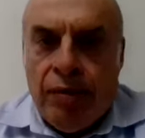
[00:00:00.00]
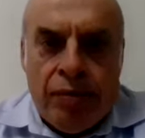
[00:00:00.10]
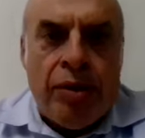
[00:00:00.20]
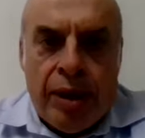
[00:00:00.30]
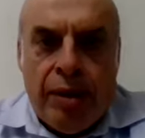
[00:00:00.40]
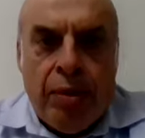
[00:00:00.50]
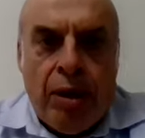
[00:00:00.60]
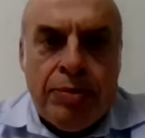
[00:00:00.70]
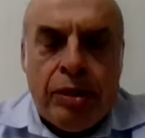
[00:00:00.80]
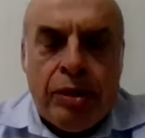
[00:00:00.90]
of course, they were
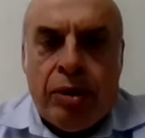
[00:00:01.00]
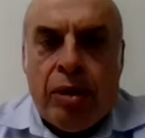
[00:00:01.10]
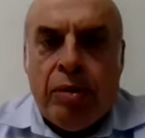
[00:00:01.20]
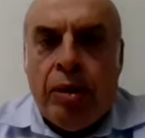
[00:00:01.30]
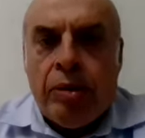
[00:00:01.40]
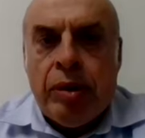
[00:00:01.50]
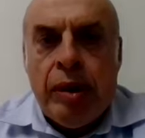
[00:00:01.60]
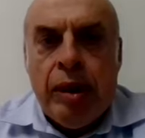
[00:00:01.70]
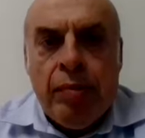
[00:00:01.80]
absolutely wrong about it.